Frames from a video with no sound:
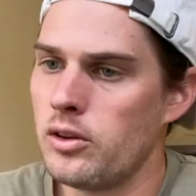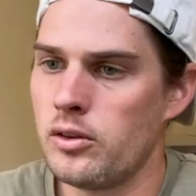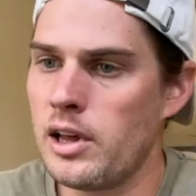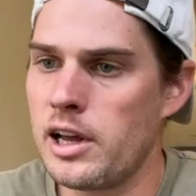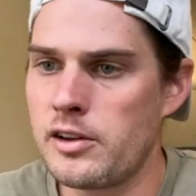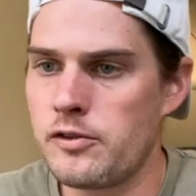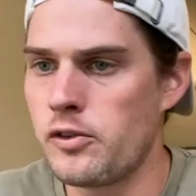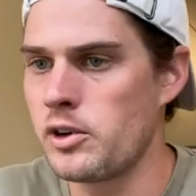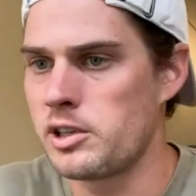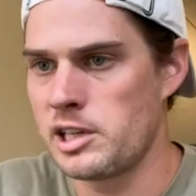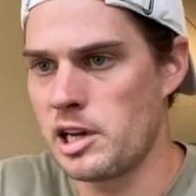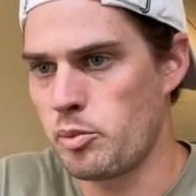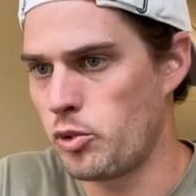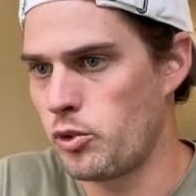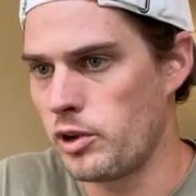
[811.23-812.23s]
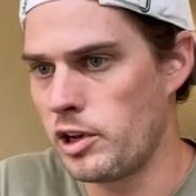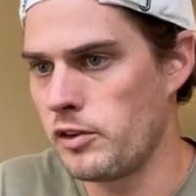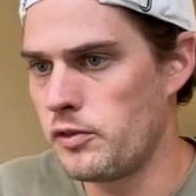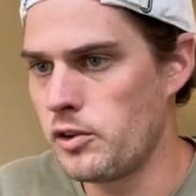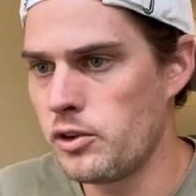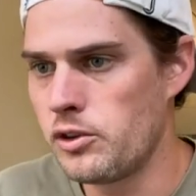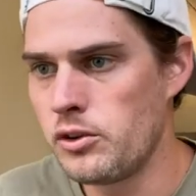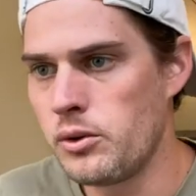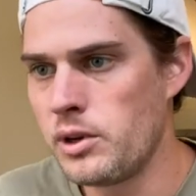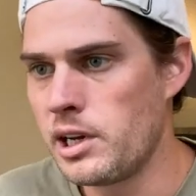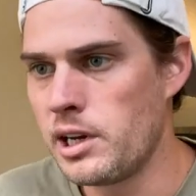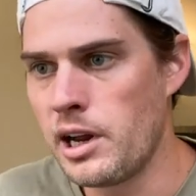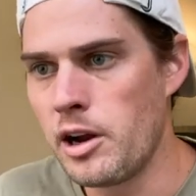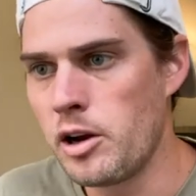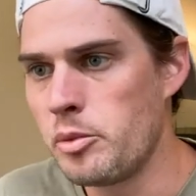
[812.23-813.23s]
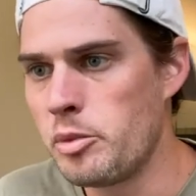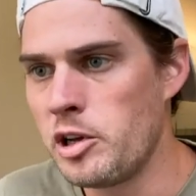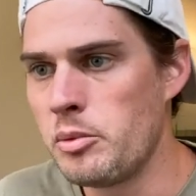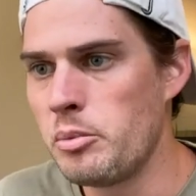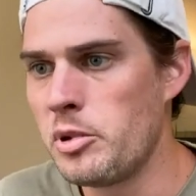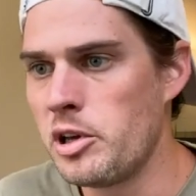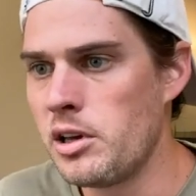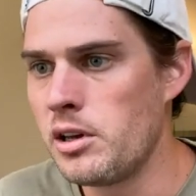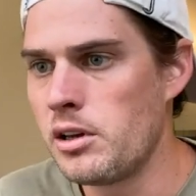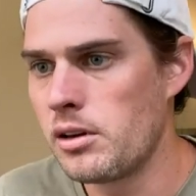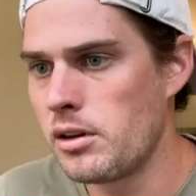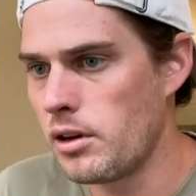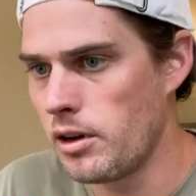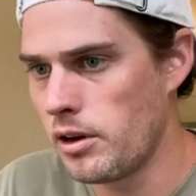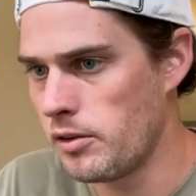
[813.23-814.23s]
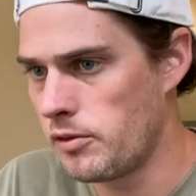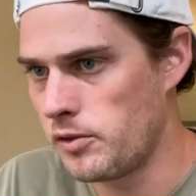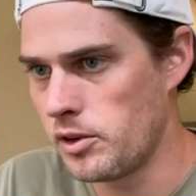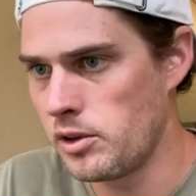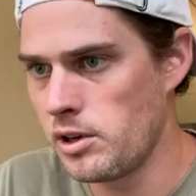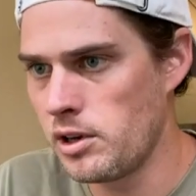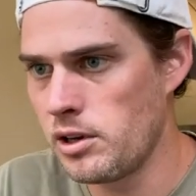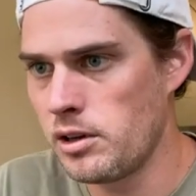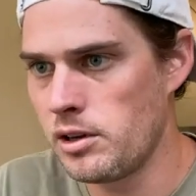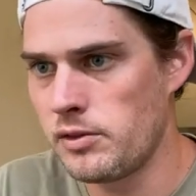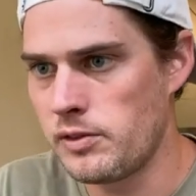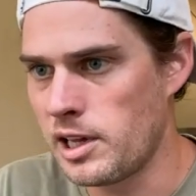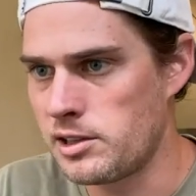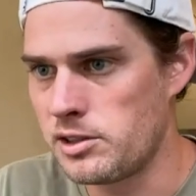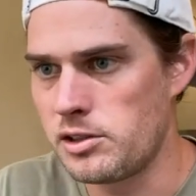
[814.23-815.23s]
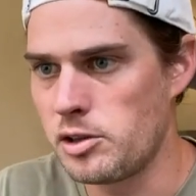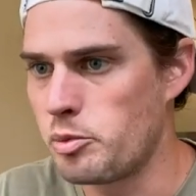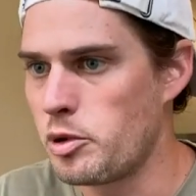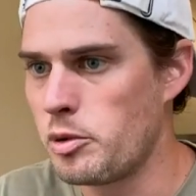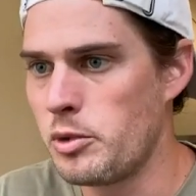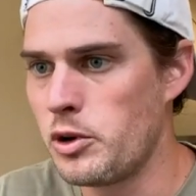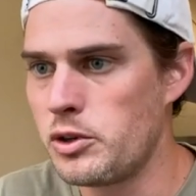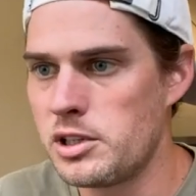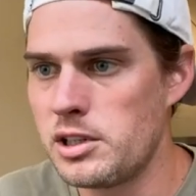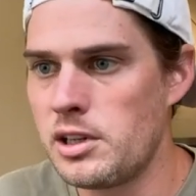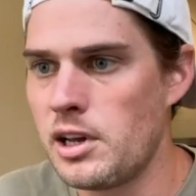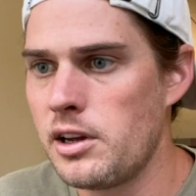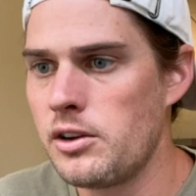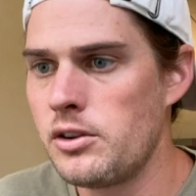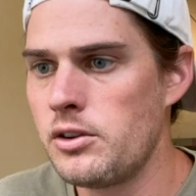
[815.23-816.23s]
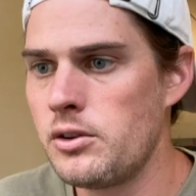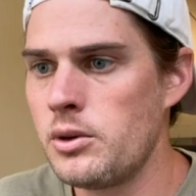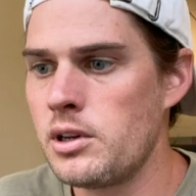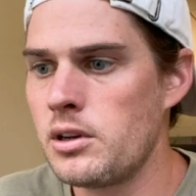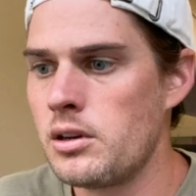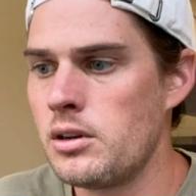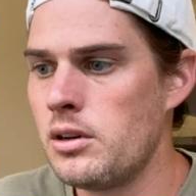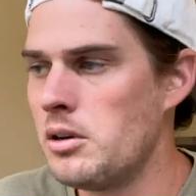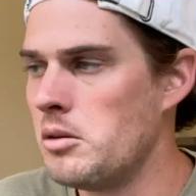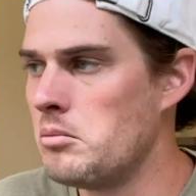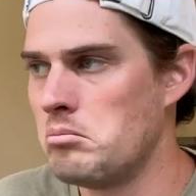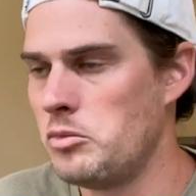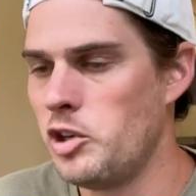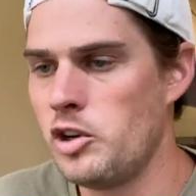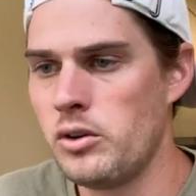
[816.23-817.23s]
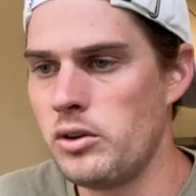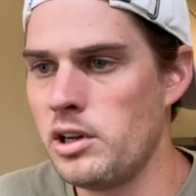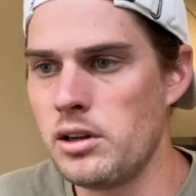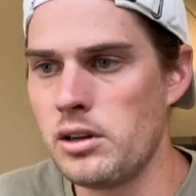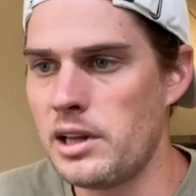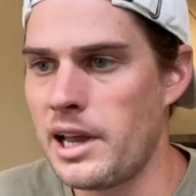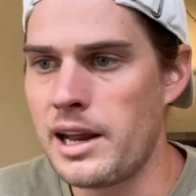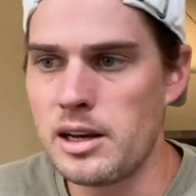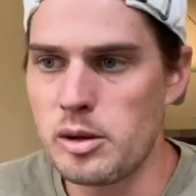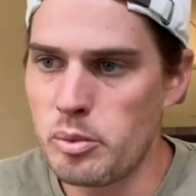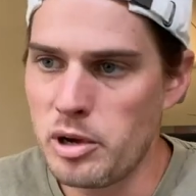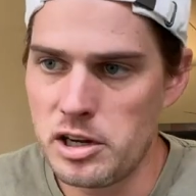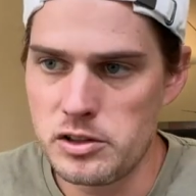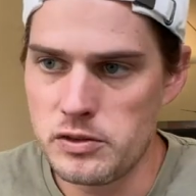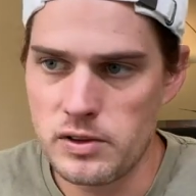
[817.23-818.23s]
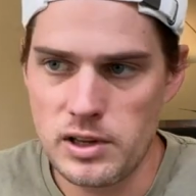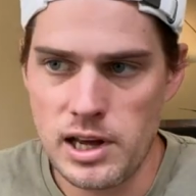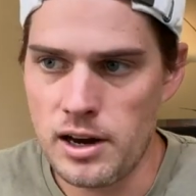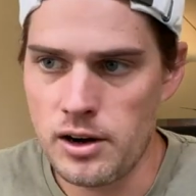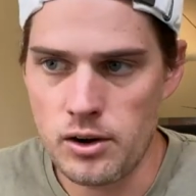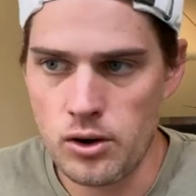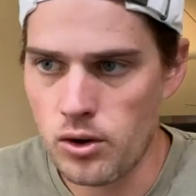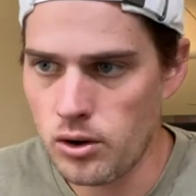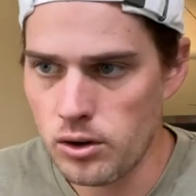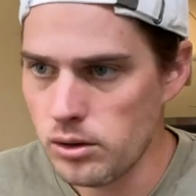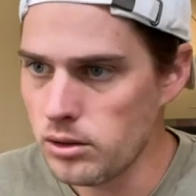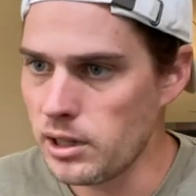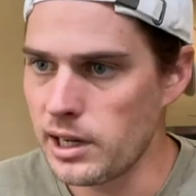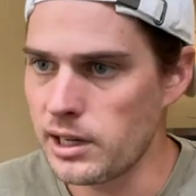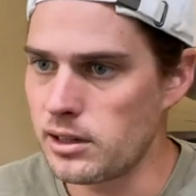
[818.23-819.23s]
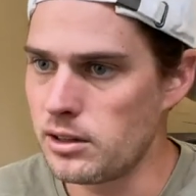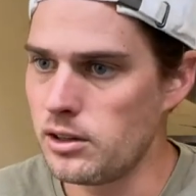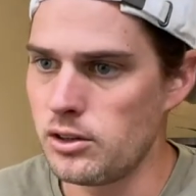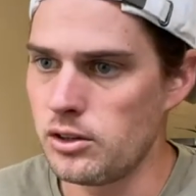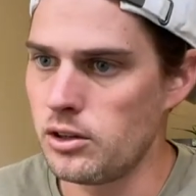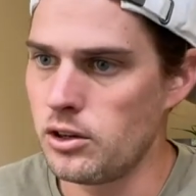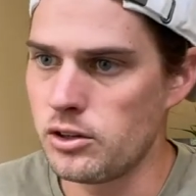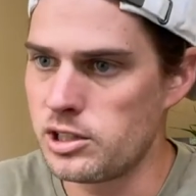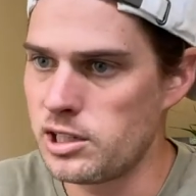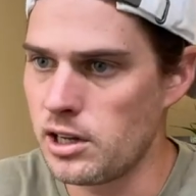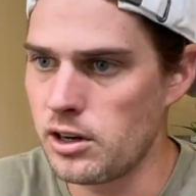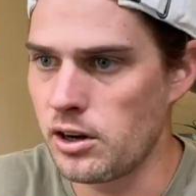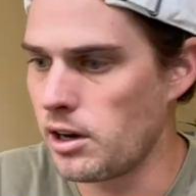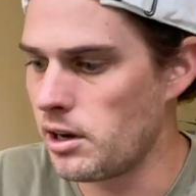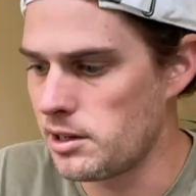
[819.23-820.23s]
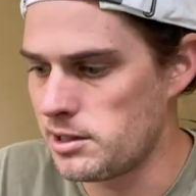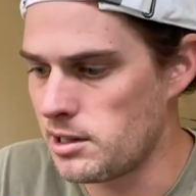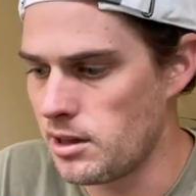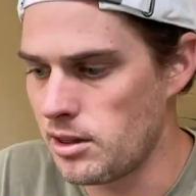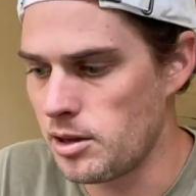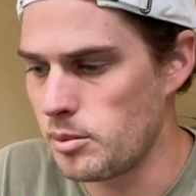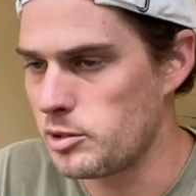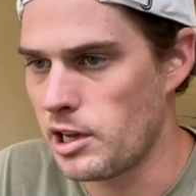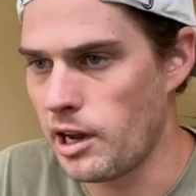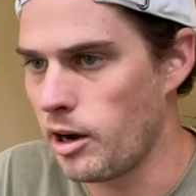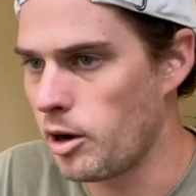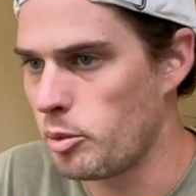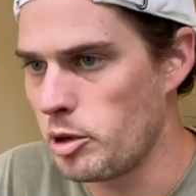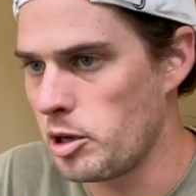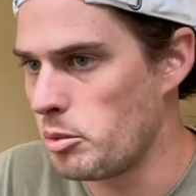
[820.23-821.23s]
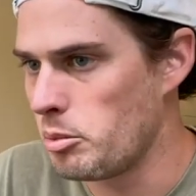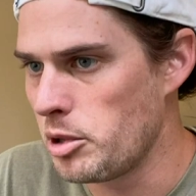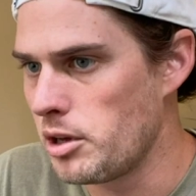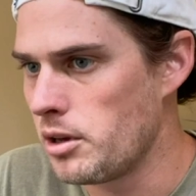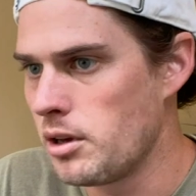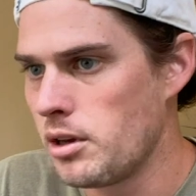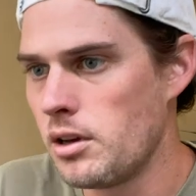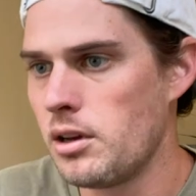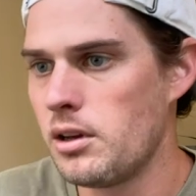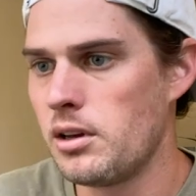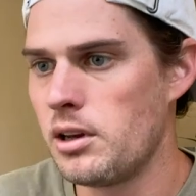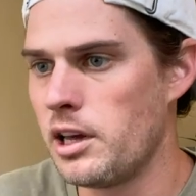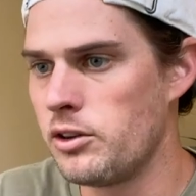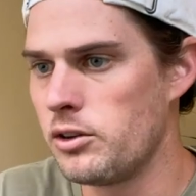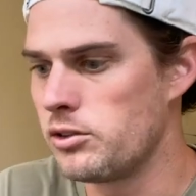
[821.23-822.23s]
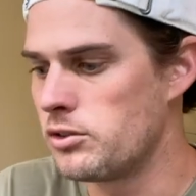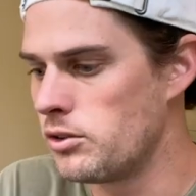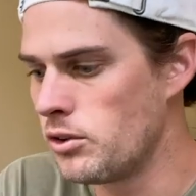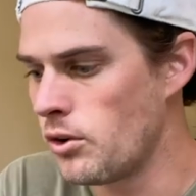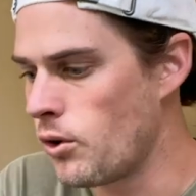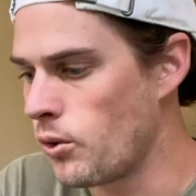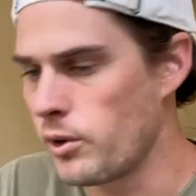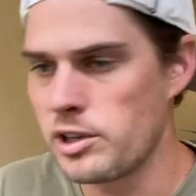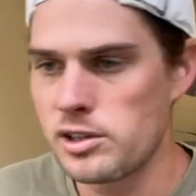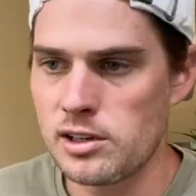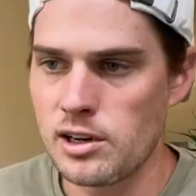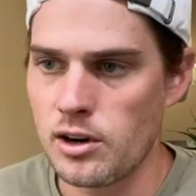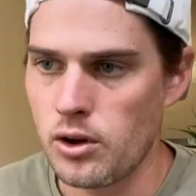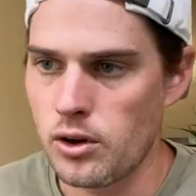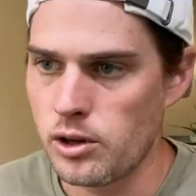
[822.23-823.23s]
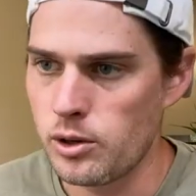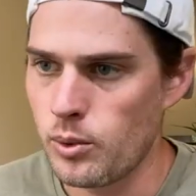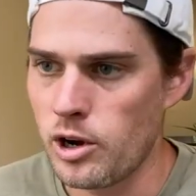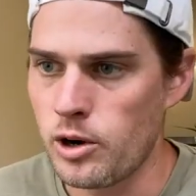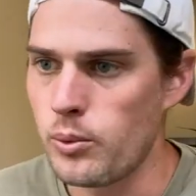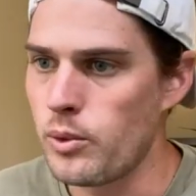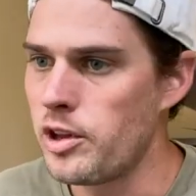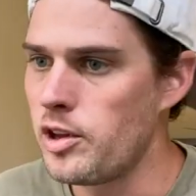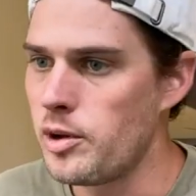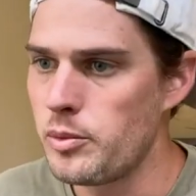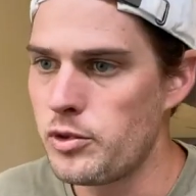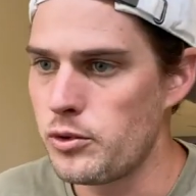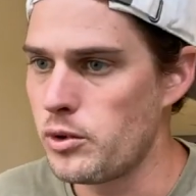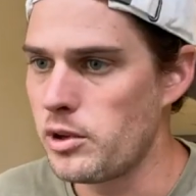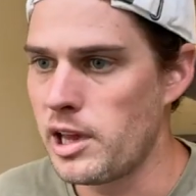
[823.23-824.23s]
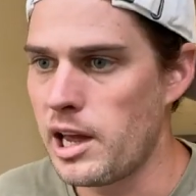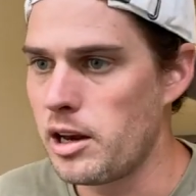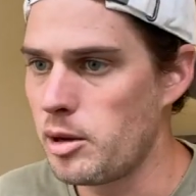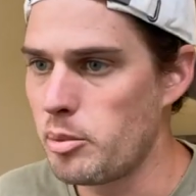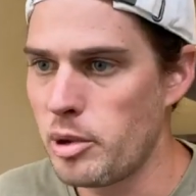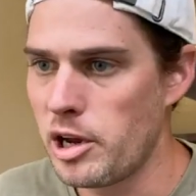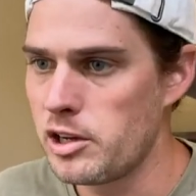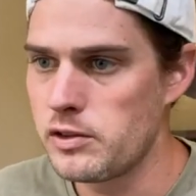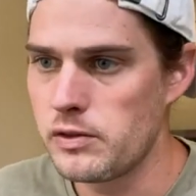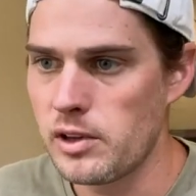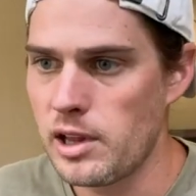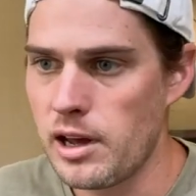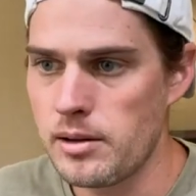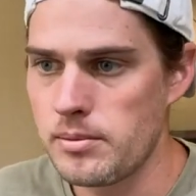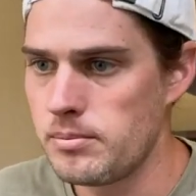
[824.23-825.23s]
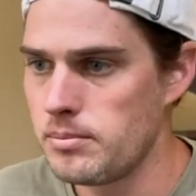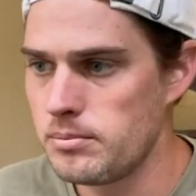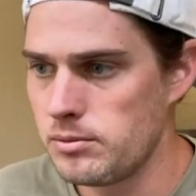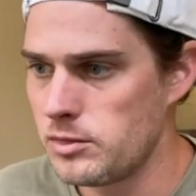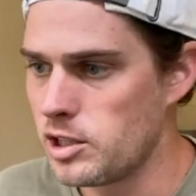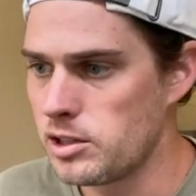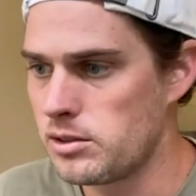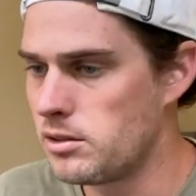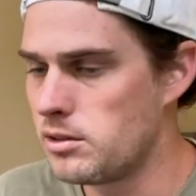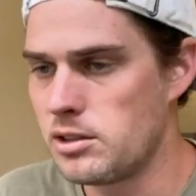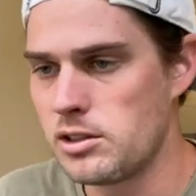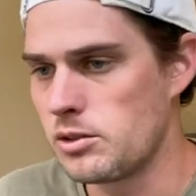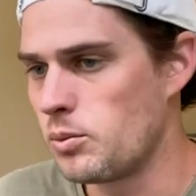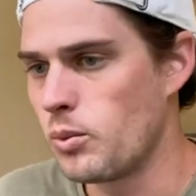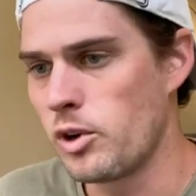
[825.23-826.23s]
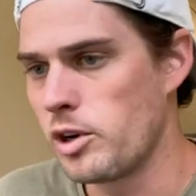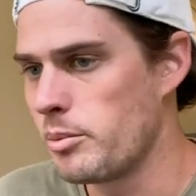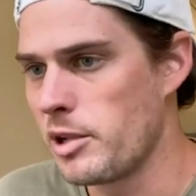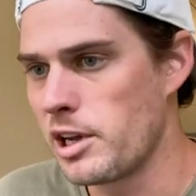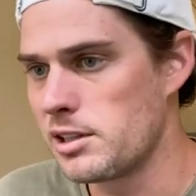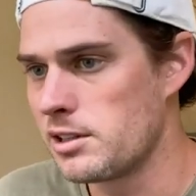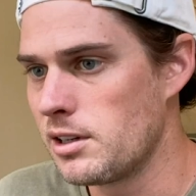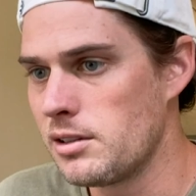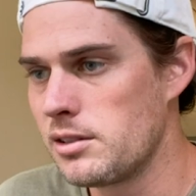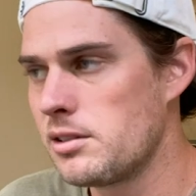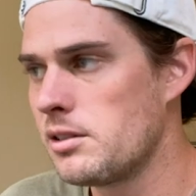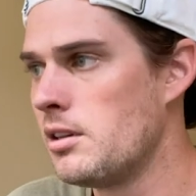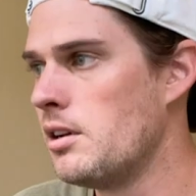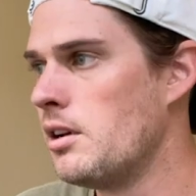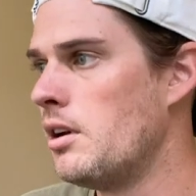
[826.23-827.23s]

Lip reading: like for example, if you're doing an Airbnb affiliate, if that's the promotion that you're doing, you don't need a landing page for that at all. Like you're gonna send them to Airbnb, and there's no reason at all you'd want to run them through a landing page for that. Just wouldn't make sense.